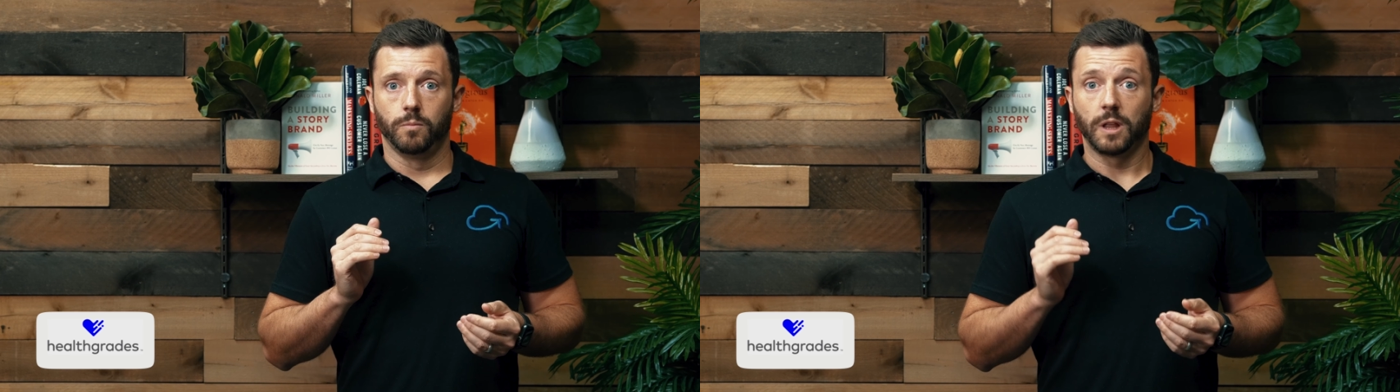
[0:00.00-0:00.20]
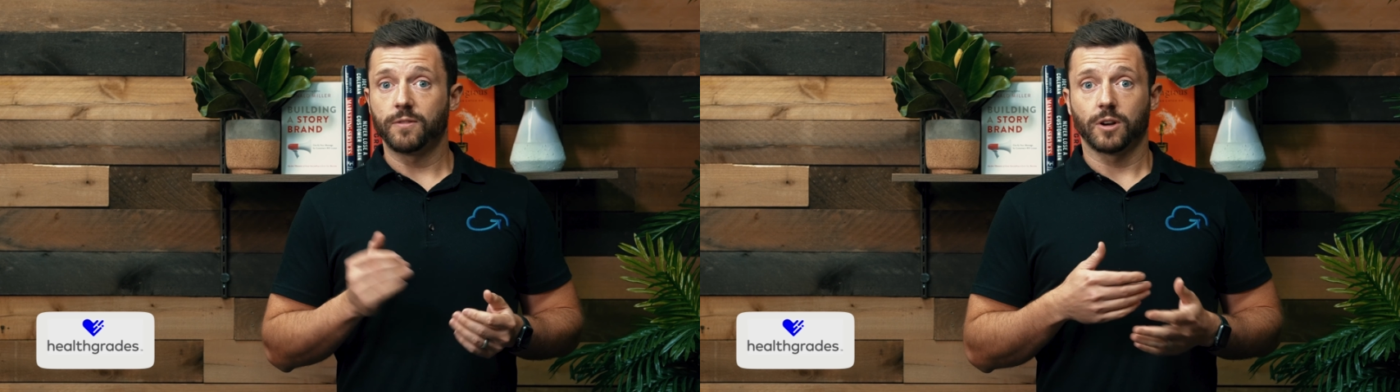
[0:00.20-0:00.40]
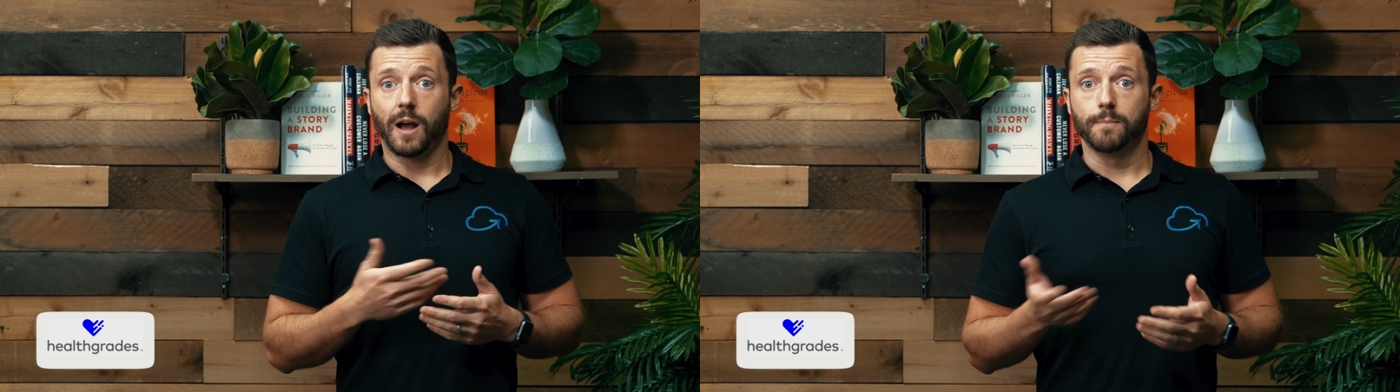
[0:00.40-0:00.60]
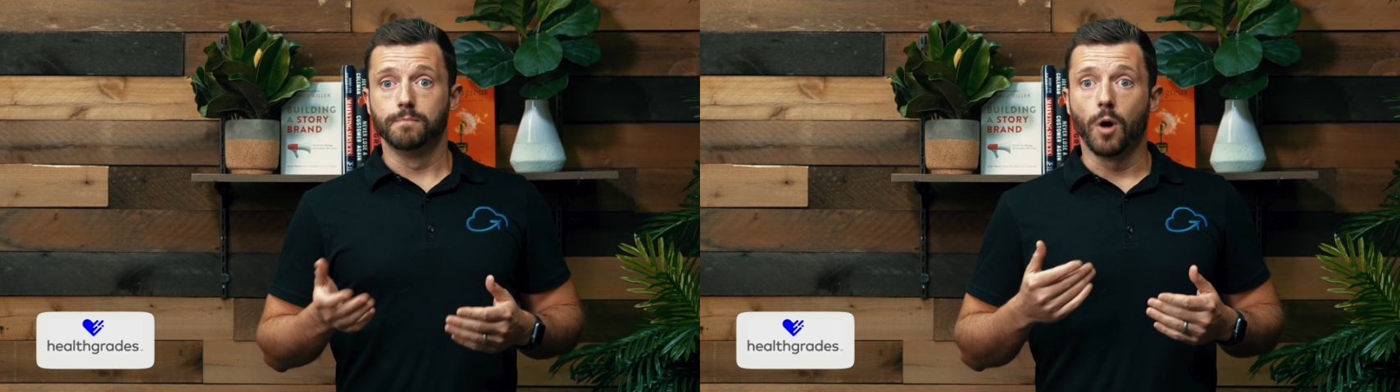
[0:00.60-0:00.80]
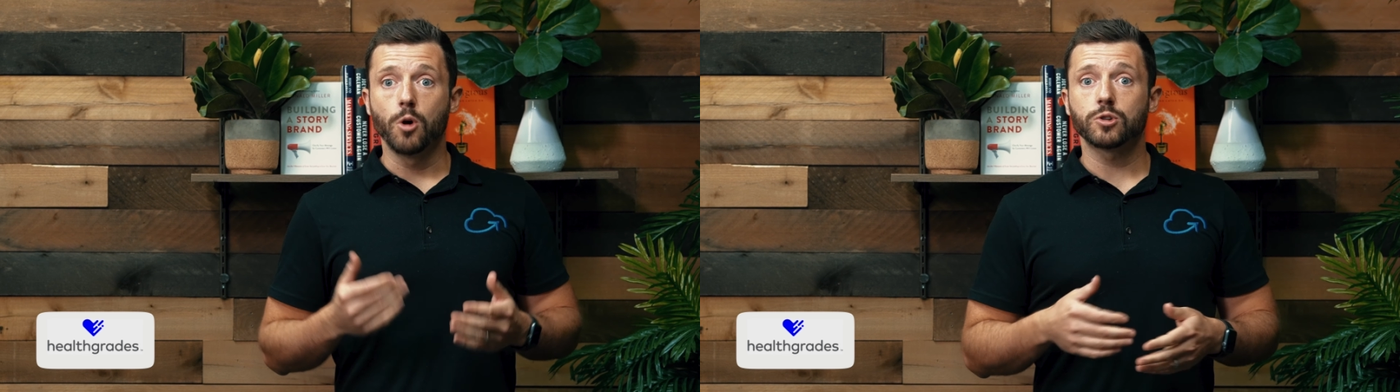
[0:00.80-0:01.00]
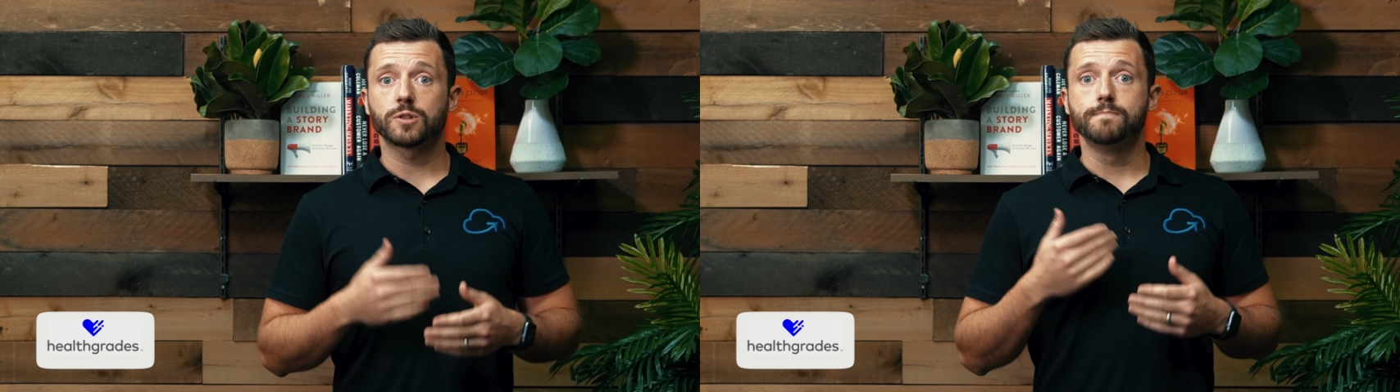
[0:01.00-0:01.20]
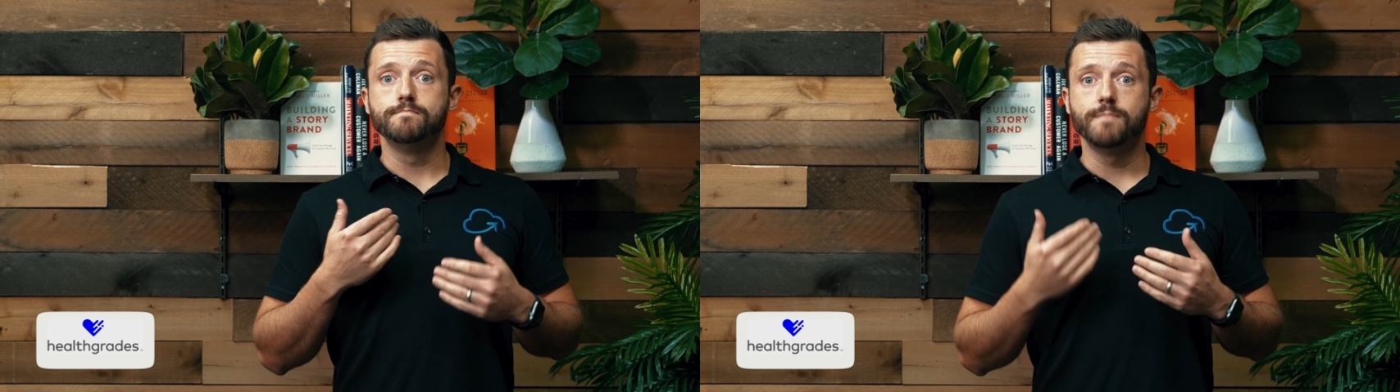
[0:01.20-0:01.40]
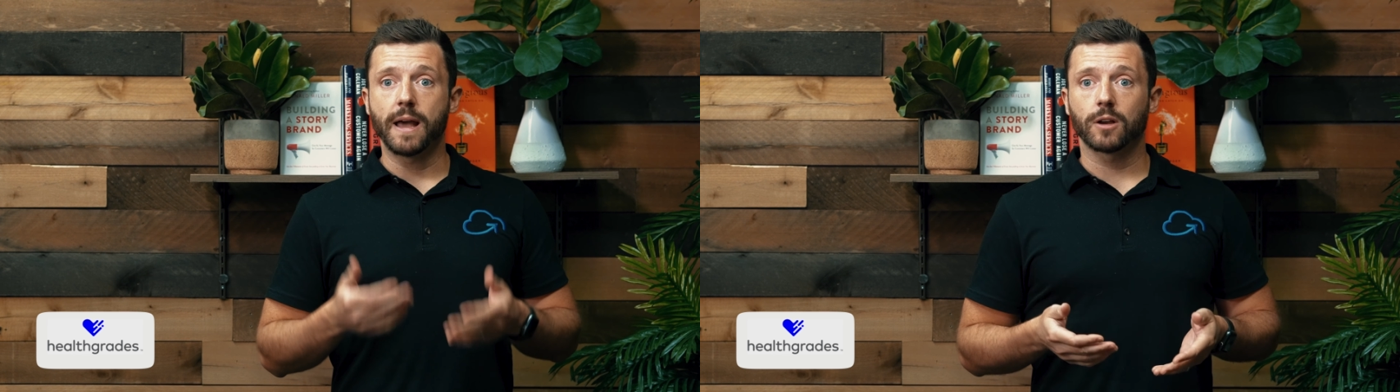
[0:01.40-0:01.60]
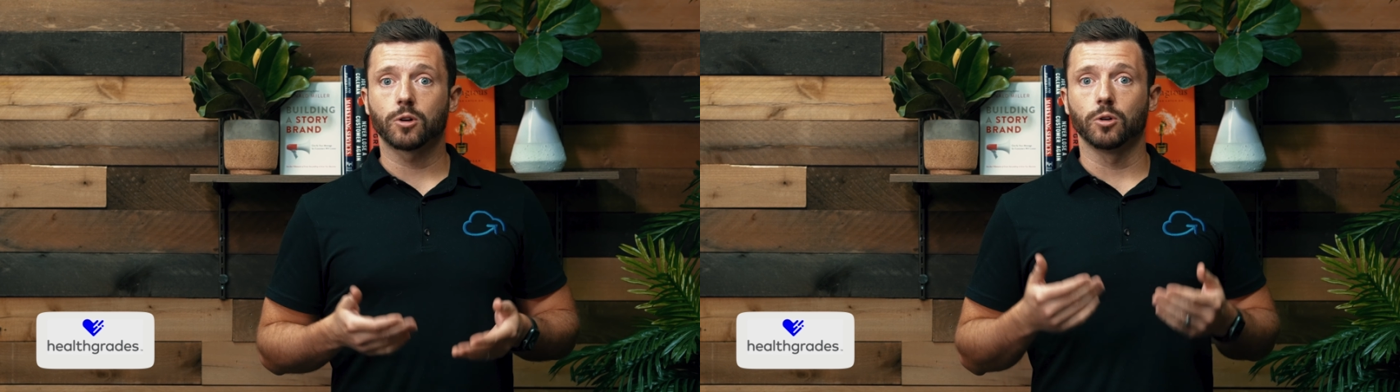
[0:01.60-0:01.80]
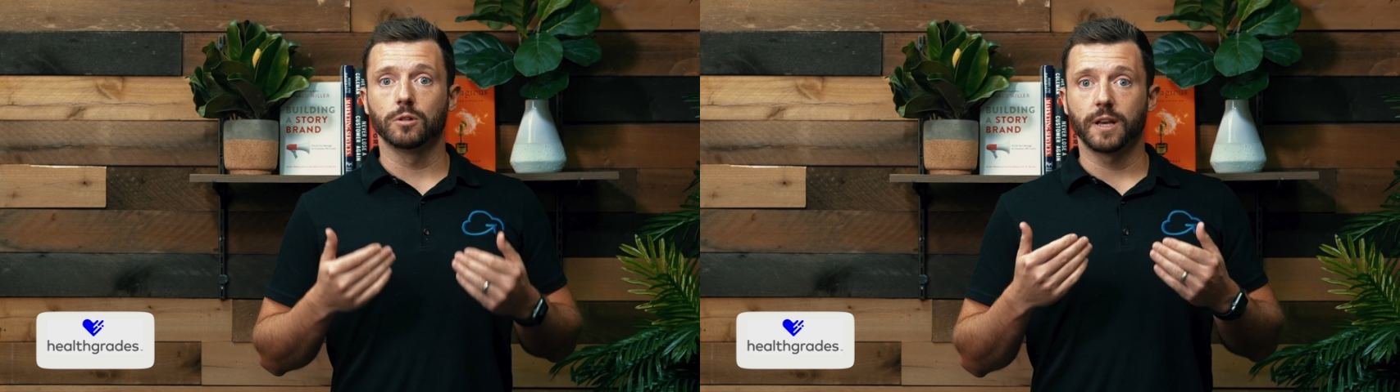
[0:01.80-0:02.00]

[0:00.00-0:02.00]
Believe it or not, most medical